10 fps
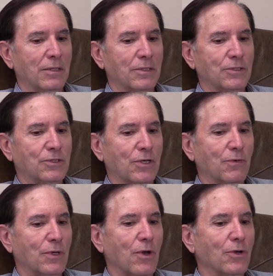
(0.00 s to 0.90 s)

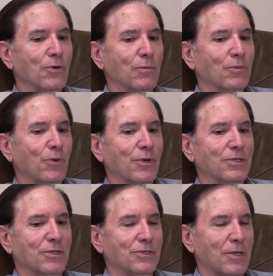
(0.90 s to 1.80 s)
considering all your
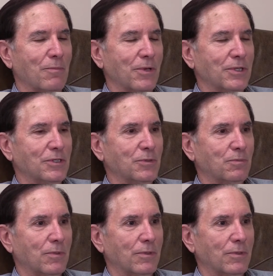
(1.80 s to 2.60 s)
employees as somebody's